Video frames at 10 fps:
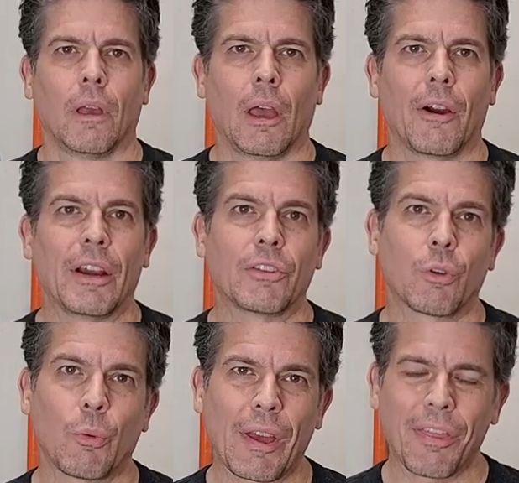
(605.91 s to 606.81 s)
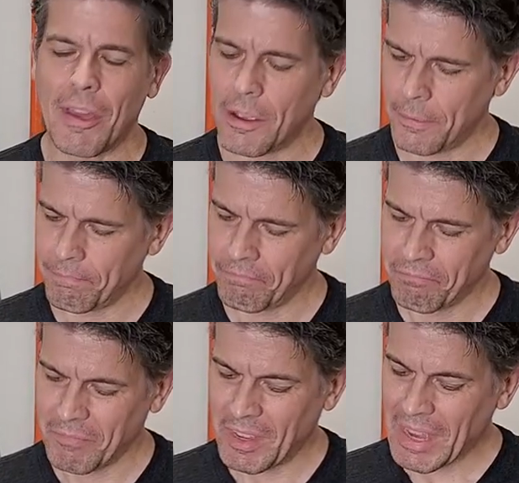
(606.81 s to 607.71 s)
All right, so what do I think?
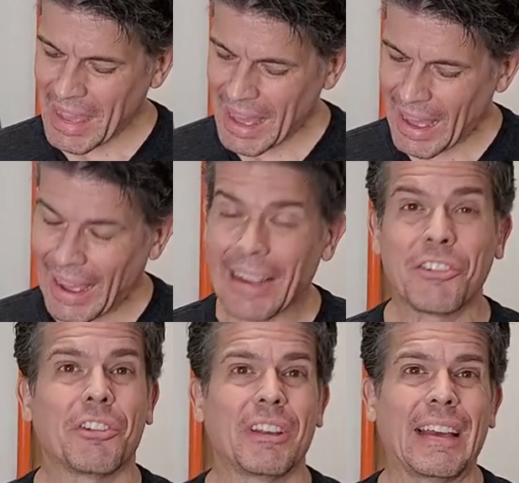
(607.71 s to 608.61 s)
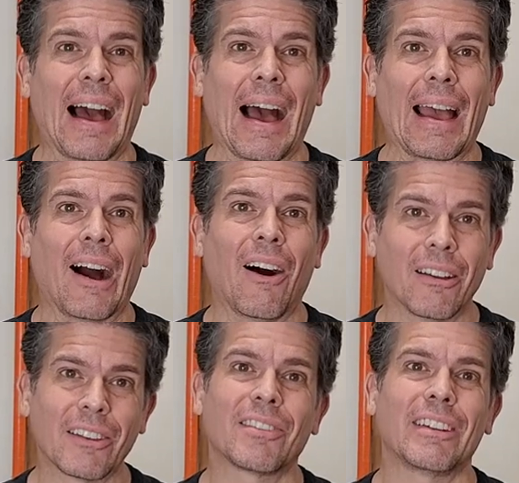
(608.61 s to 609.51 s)
Actually, I
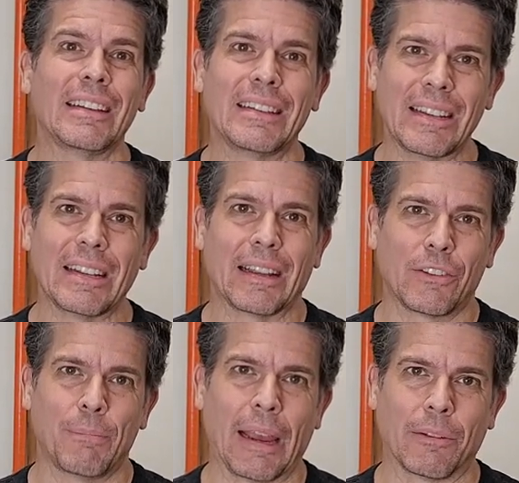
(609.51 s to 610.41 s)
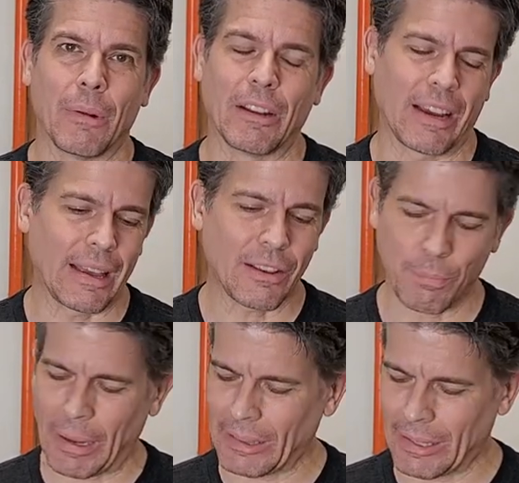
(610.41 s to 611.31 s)
honestly didn't expect much. I
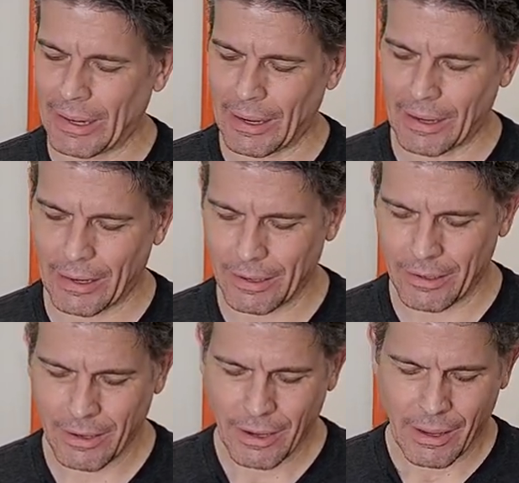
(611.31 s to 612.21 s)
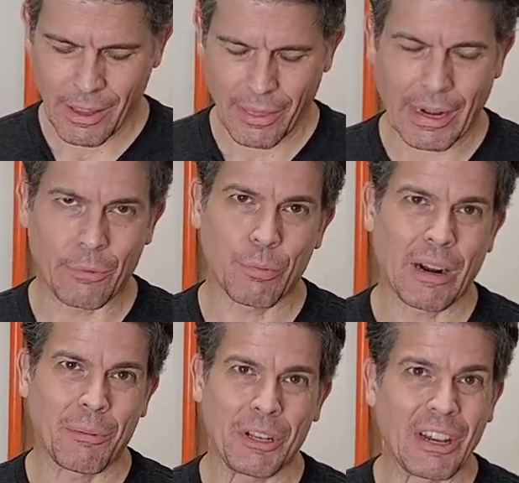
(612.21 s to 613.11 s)
expected uh, uh that I was
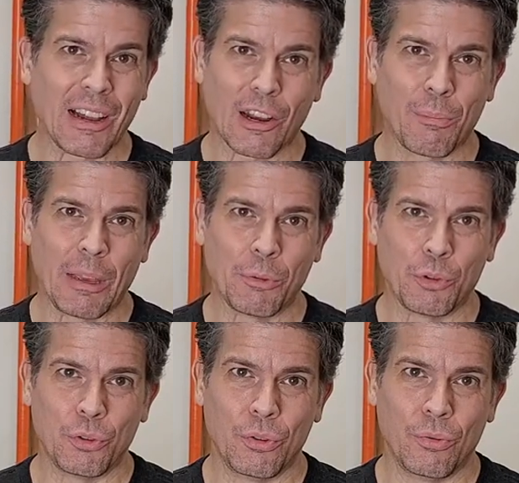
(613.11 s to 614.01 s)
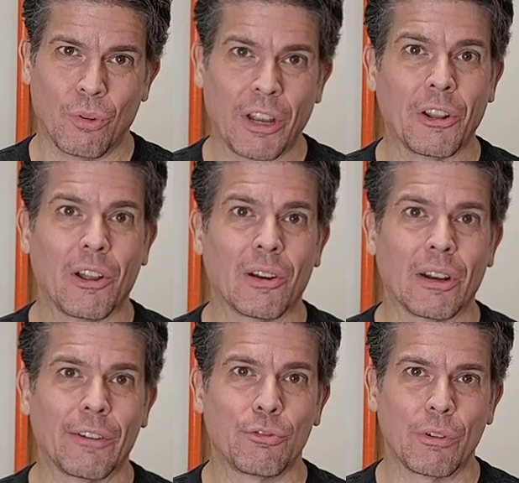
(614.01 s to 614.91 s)
probably not going to be able to run long
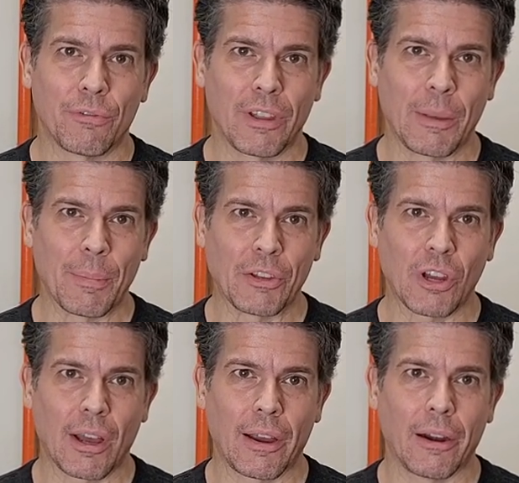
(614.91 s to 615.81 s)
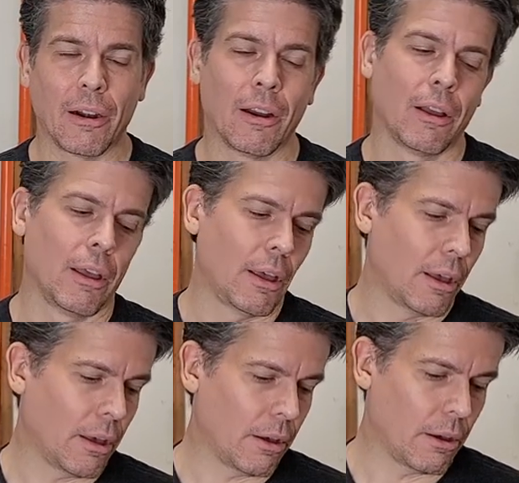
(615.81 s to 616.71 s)
enough to inflate my tire.
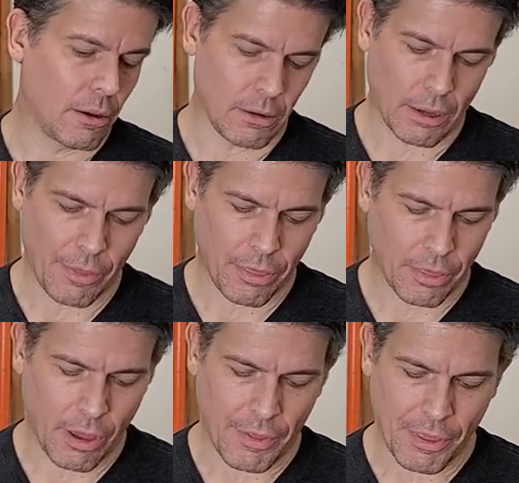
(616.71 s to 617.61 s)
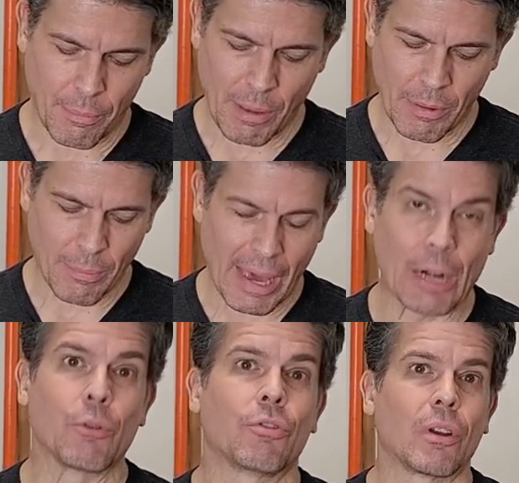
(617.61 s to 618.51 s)
Uh, I thought that maybe the
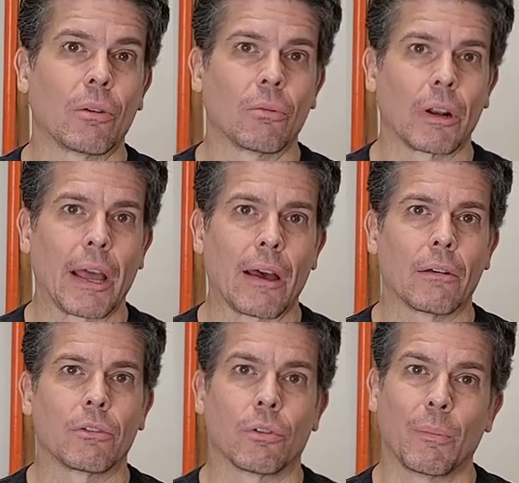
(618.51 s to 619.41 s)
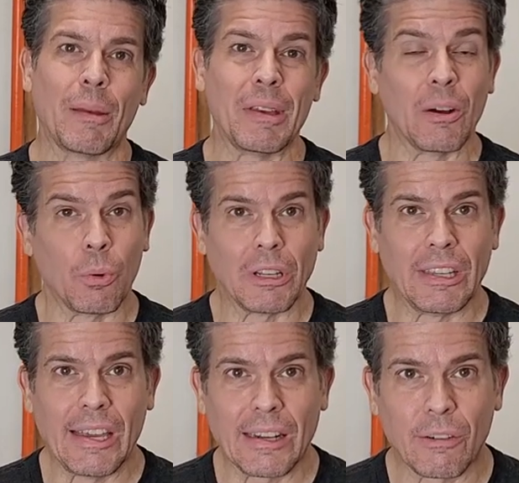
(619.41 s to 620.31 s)
battery was going to run out, or maybe it
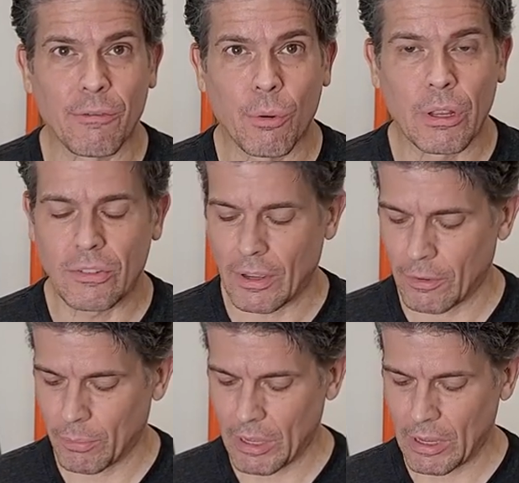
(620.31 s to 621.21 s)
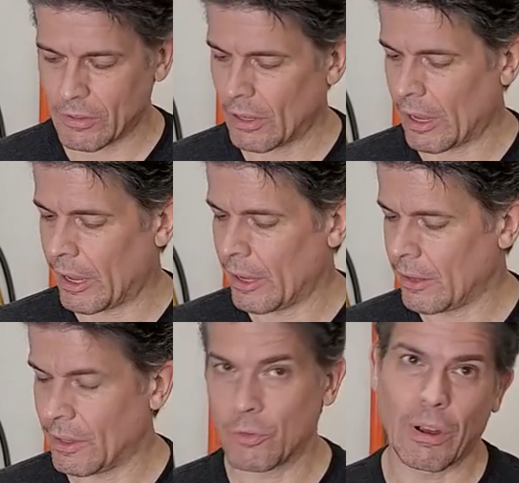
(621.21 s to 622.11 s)
wouldn't get to 47 psi.
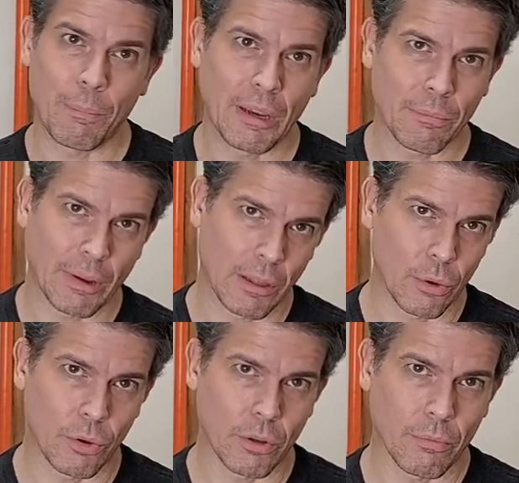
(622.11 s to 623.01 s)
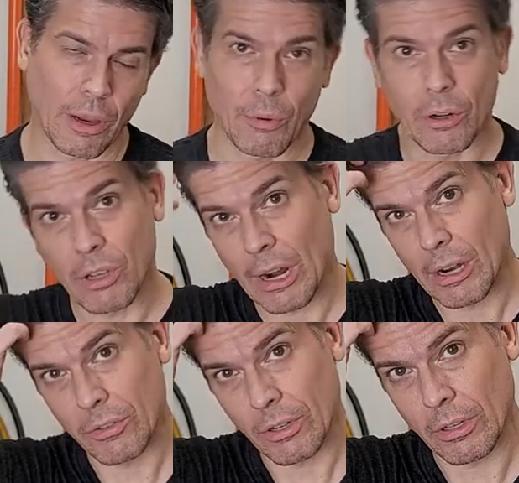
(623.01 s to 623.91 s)
That's why I picked my lower, my rear tire
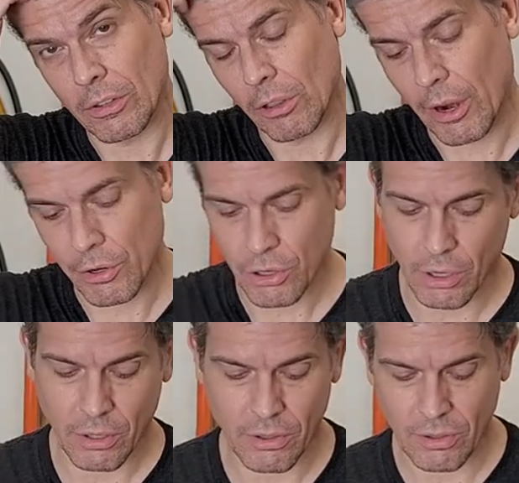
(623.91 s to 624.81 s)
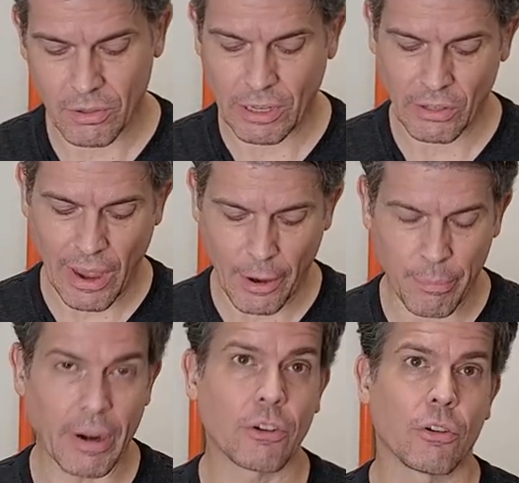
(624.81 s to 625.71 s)
because it's larger and takes higher
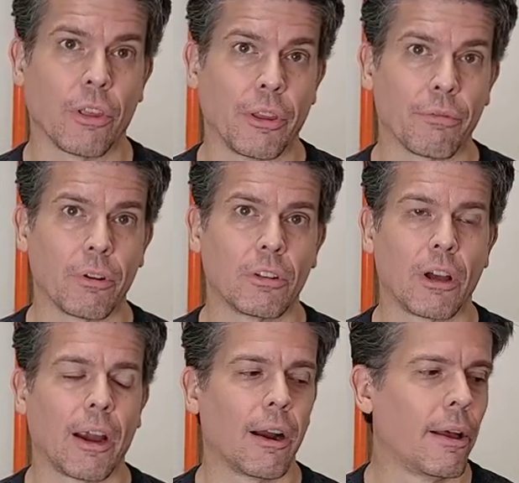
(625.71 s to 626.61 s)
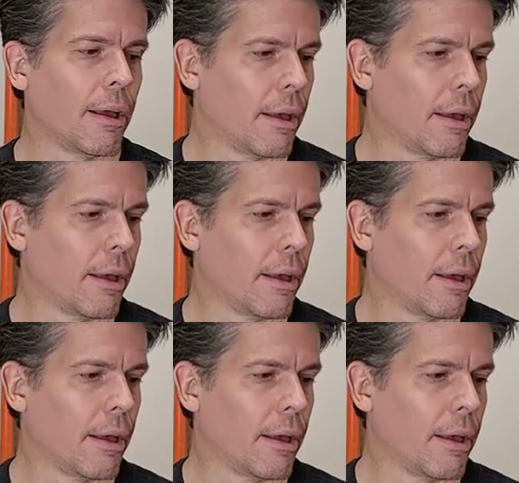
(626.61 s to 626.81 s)
pressure than the front tire.